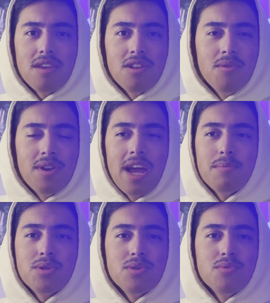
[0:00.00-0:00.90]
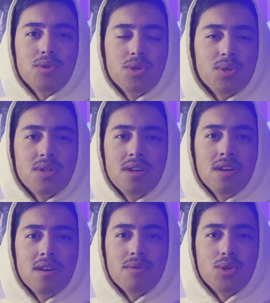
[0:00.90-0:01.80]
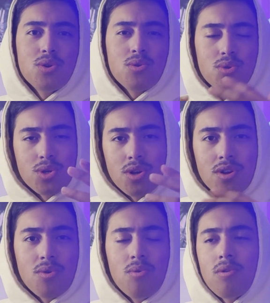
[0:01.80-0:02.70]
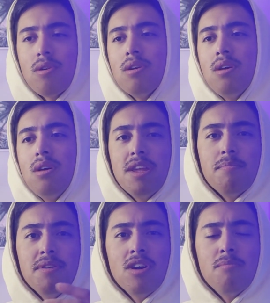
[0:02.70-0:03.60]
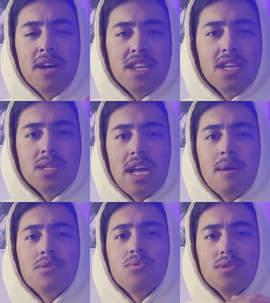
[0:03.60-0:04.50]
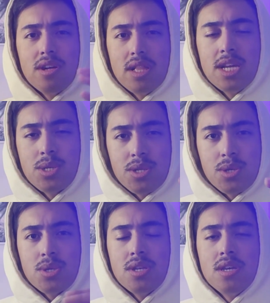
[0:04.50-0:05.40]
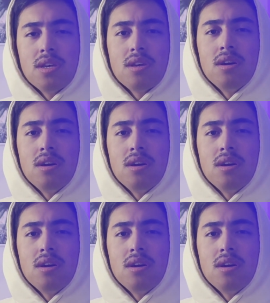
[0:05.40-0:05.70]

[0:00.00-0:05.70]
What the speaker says: you know, an absolute just circle jerk or me to be on my knees absolutely glazing this thing.